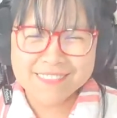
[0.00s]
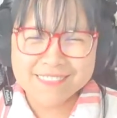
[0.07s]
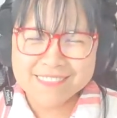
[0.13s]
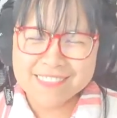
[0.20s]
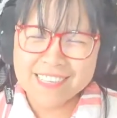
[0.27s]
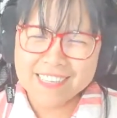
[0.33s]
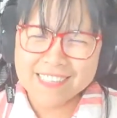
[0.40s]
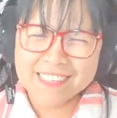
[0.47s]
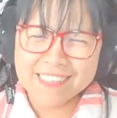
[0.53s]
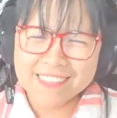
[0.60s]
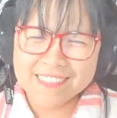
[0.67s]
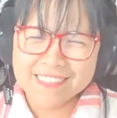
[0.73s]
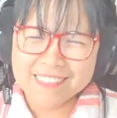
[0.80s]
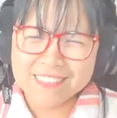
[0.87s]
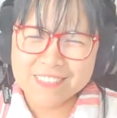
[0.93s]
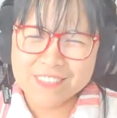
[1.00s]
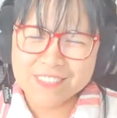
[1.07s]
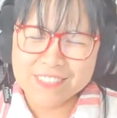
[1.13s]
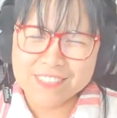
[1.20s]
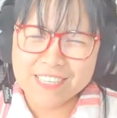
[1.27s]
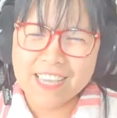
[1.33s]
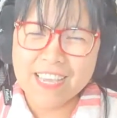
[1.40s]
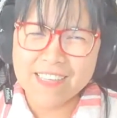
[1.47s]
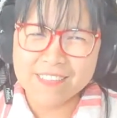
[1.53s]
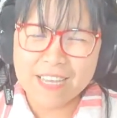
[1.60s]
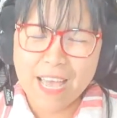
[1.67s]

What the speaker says: Yeah, that's good. Yeah,